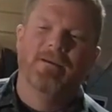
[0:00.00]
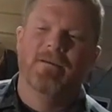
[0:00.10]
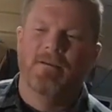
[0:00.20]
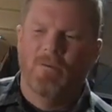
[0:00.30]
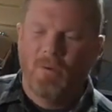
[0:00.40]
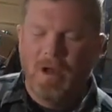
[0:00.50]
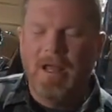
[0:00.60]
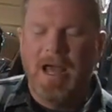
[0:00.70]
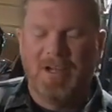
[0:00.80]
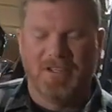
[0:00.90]
What are
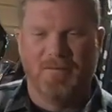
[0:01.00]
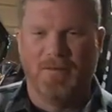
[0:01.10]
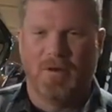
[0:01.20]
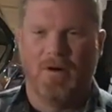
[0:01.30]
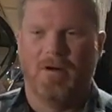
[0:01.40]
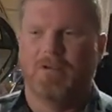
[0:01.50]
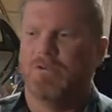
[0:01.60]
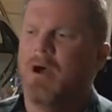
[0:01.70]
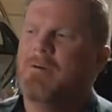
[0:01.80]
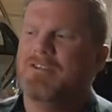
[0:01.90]
you asking for the car? And he
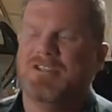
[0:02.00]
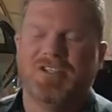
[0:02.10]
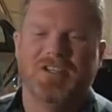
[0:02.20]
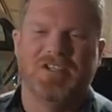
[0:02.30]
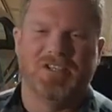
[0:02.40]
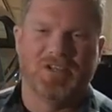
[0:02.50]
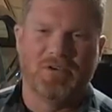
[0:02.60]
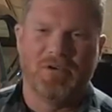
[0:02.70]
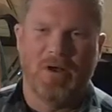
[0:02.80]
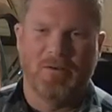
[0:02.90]
goes, "Well, I want
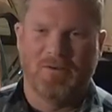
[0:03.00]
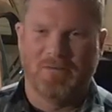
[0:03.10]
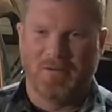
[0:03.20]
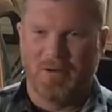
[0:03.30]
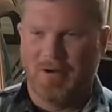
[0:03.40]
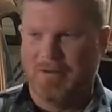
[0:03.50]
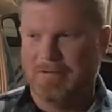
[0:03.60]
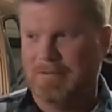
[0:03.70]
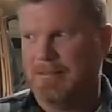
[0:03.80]
$6,600 for the car."